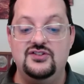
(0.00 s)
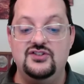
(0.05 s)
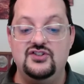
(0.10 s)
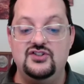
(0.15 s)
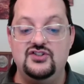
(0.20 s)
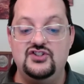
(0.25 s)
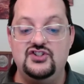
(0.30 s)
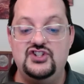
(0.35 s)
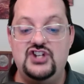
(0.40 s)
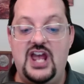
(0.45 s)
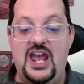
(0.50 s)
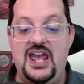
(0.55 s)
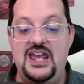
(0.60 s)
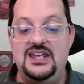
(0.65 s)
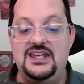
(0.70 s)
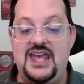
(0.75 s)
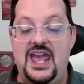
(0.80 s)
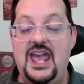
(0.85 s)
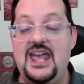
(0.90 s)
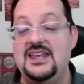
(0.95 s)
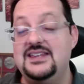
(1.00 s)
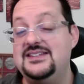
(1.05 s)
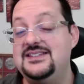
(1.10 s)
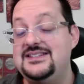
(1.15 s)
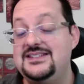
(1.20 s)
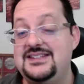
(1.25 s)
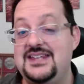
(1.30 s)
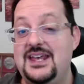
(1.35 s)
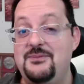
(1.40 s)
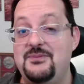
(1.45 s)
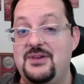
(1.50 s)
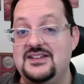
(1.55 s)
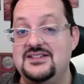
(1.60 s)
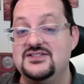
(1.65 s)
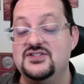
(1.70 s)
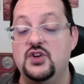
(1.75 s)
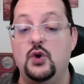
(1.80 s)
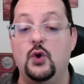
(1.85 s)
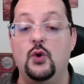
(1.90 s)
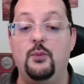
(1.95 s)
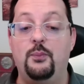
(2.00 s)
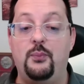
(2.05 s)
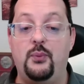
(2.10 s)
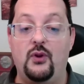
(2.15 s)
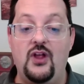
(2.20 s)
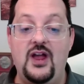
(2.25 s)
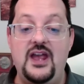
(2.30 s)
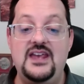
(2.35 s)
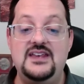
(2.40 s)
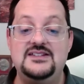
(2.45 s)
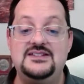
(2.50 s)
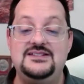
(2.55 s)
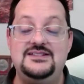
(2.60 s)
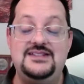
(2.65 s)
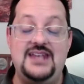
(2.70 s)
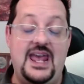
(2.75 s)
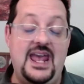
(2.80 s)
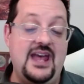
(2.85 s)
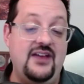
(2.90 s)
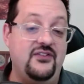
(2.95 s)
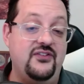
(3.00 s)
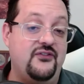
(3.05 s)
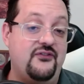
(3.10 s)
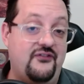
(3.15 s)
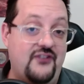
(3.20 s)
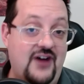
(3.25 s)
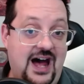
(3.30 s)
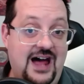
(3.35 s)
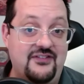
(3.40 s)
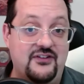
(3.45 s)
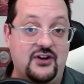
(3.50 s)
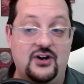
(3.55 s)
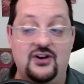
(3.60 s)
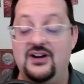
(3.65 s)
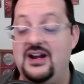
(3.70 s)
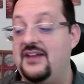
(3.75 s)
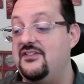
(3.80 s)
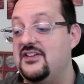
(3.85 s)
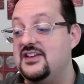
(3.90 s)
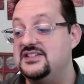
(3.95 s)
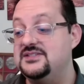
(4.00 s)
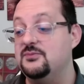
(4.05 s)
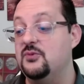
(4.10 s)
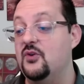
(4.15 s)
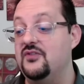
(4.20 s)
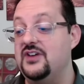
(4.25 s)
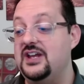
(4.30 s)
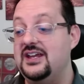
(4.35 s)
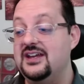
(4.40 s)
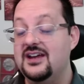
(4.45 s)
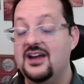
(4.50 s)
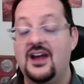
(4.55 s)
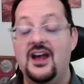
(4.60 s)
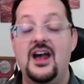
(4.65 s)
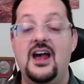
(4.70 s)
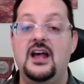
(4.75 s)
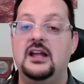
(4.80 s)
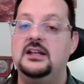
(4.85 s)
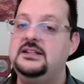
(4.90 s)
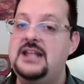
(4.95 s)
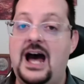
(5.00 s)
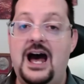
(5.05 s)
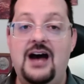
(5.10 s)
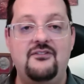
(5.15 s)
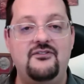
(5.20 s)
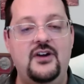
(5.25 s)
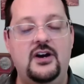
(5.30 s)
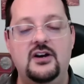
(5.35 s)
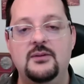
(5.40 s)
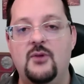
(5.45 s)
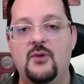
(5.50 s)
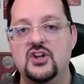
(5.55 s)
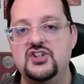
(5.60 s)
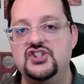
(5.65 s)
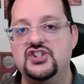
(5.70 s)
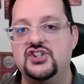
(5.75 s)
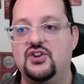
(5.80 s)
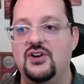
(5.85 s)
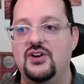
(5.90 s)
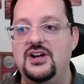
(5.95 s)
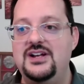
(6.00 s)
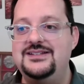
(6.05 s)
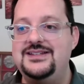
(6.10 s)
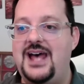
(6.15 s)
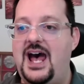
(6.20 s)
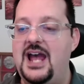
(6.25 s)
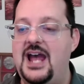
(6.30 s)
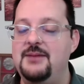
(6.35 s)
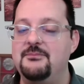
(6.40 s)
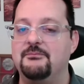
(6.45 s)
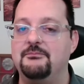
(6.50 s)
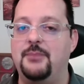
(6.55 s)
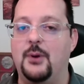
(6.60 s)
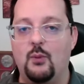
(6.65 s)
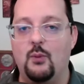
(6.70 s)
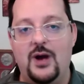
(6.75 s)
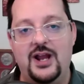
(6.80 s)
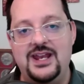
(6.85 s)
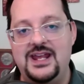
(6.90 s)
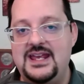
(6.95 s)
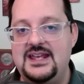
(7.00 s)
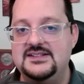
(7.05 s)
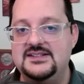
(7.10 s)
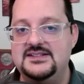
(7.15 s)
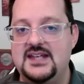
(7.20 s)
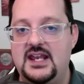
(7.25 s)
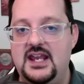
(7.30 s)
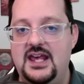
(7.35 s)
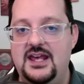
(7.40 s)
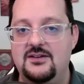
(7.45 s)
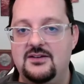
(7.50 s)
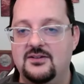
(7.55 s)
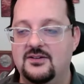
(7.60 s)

J.K. Simmons, who plays Dan's father in this movie. Not very much screen time, but when he's in it,